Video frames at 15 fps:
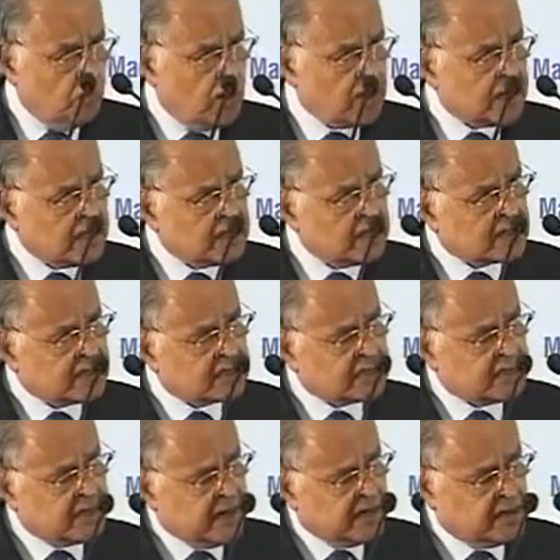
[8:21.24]
What are the
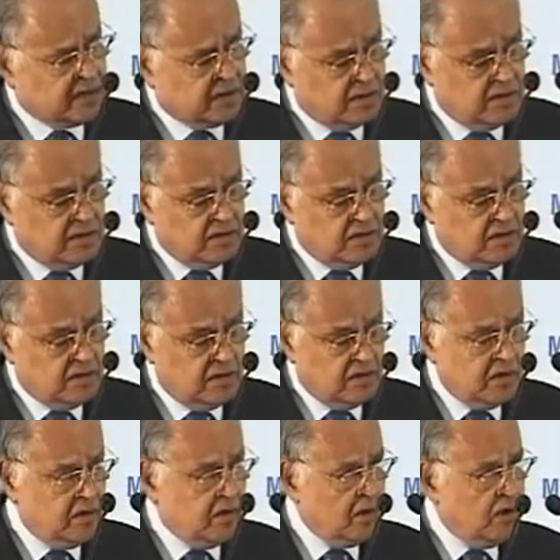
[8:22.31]
constraints?
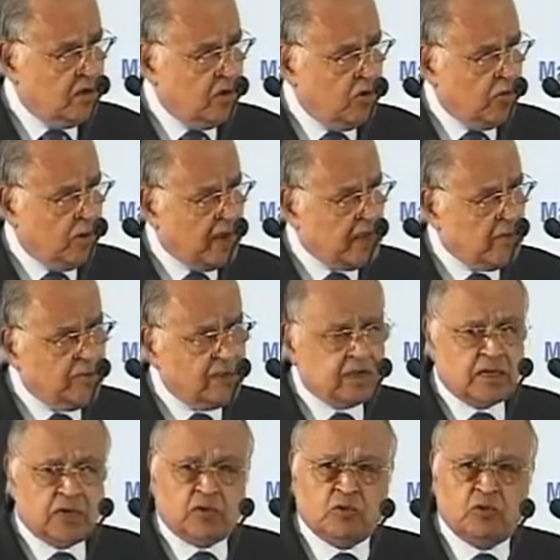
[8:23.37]
Why we
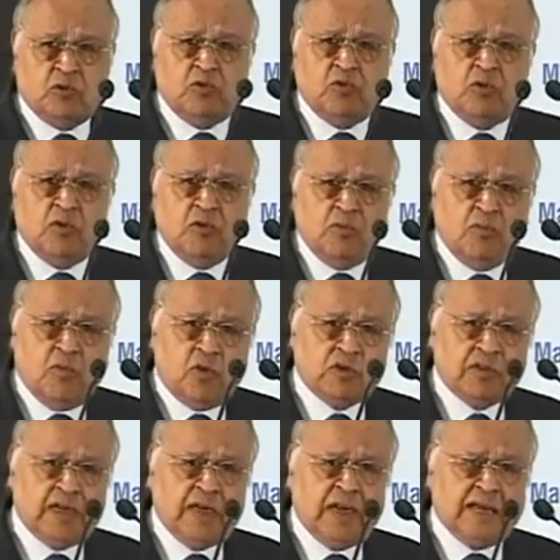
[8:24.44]
cannot do
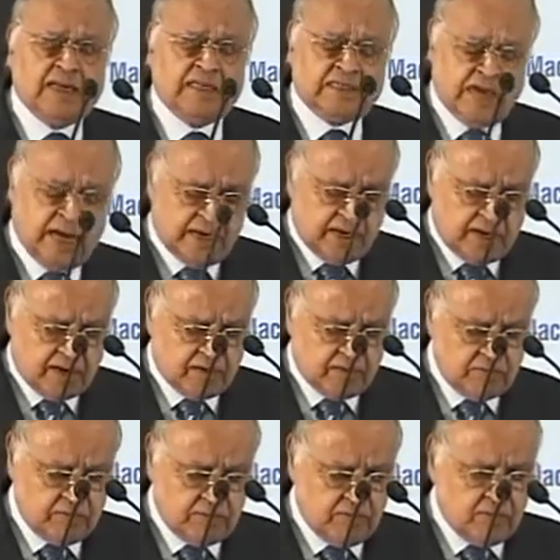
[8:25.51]
more than like China?
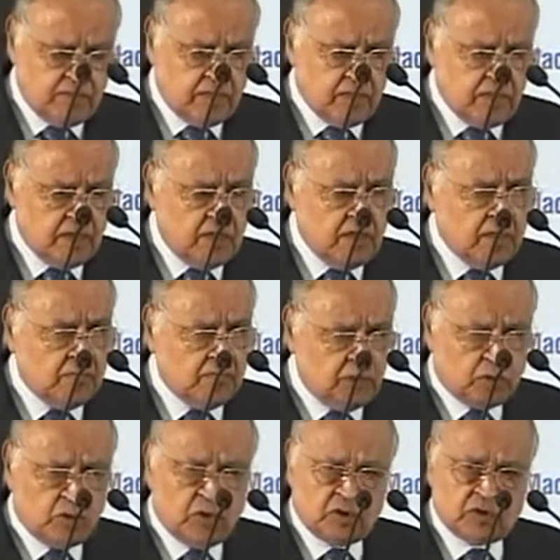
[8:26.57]

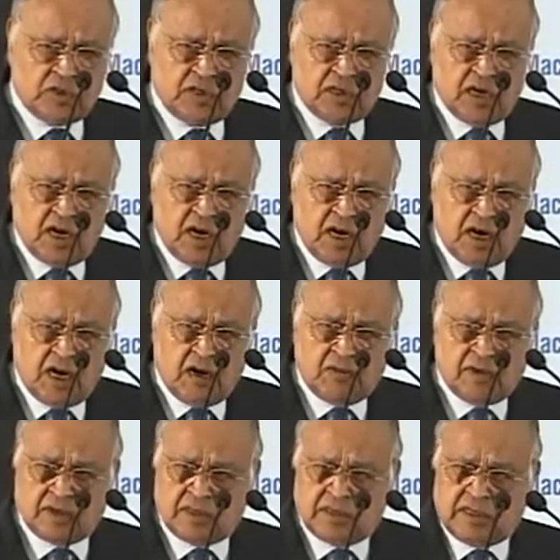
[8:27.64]
because
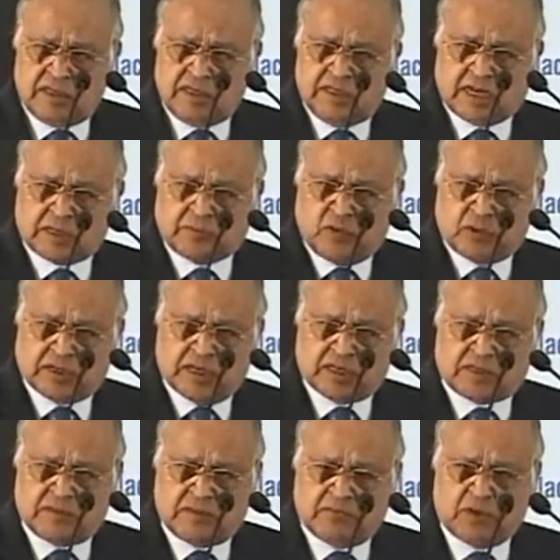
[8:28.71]
our these
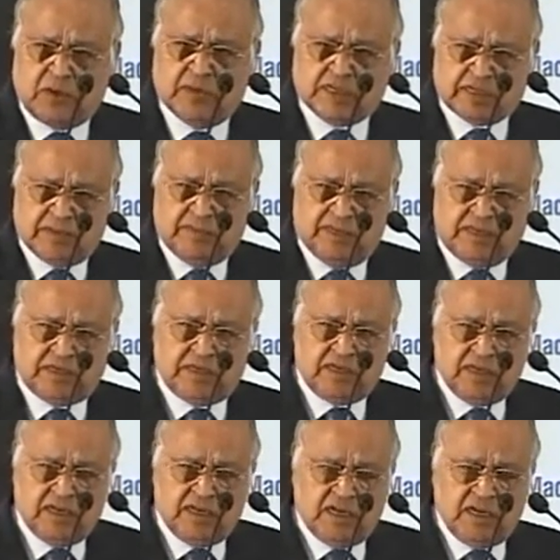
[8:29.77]
exporters from
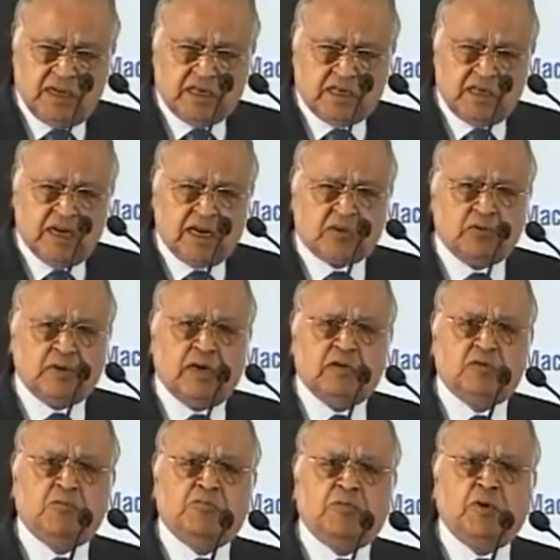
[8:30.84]
SMEs, they have to
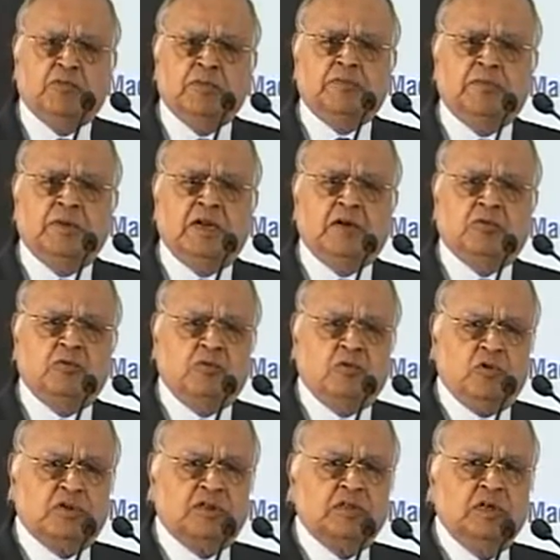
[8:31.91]
run from the pillar to
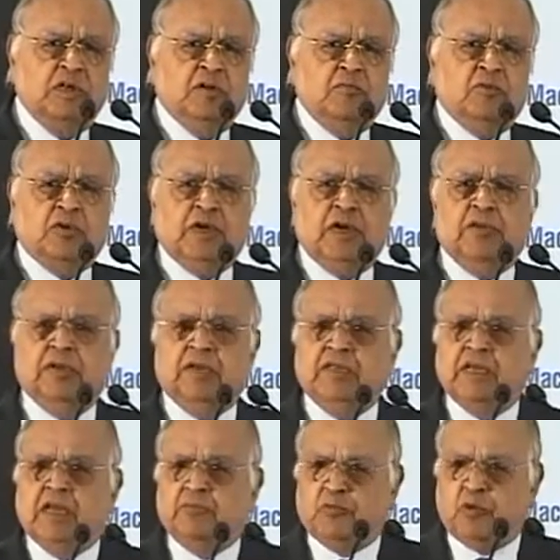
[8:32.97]
doors for
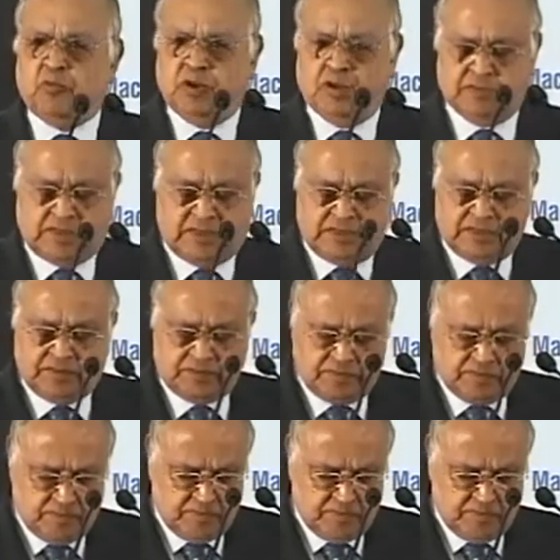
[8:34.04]
every their problems.